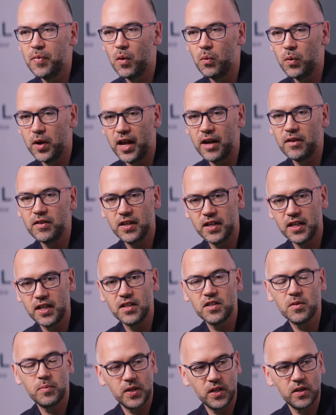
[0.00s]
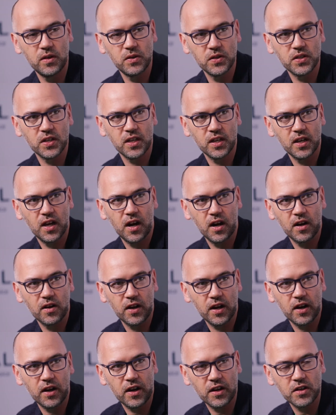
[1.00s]
without the need to be using our
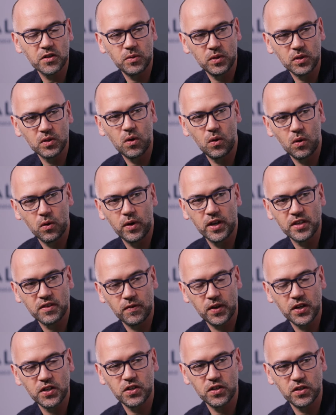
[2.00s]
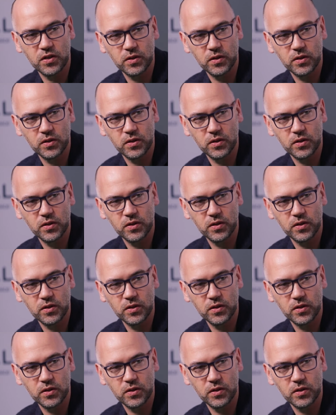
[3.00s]
actual core reservation